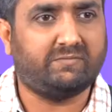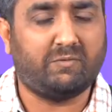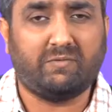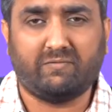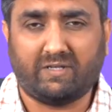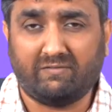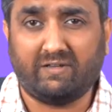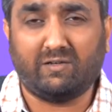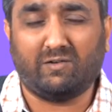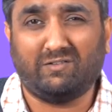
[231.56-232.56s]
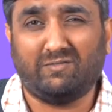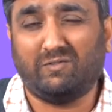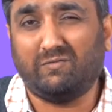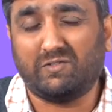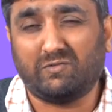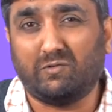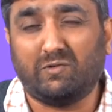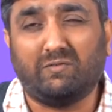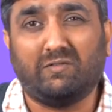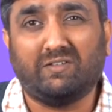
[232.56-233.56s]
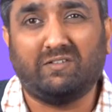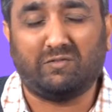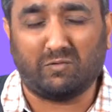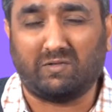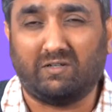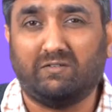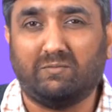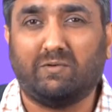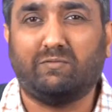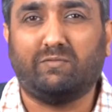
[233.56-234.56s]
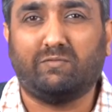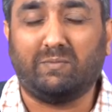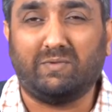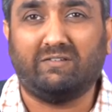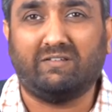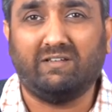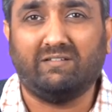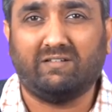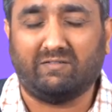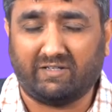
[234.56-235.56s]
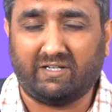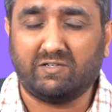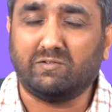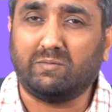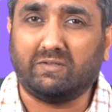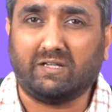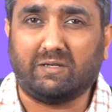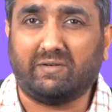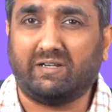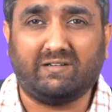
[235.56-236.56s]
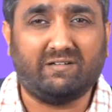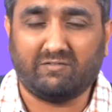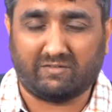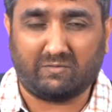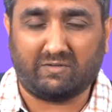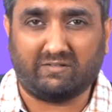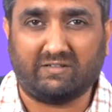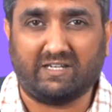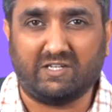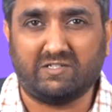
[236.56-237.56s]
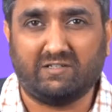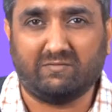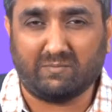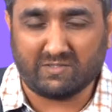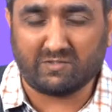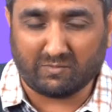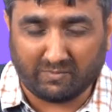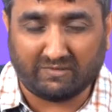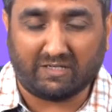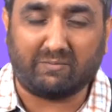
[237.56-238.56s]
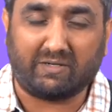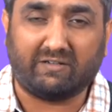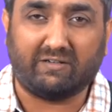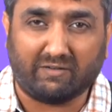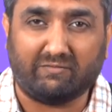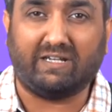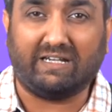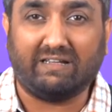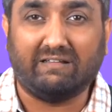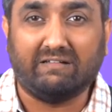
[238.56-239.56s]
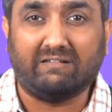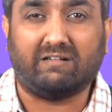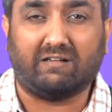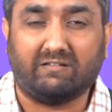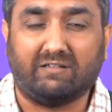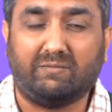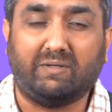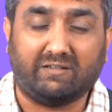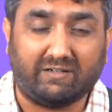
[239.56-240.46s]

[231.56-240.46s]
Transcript: To be very, very honest with you, we should do away with this tokenism of Women's Day. Every day should be celebrated. To sound as a cliche, women should be celebrated every day rather than being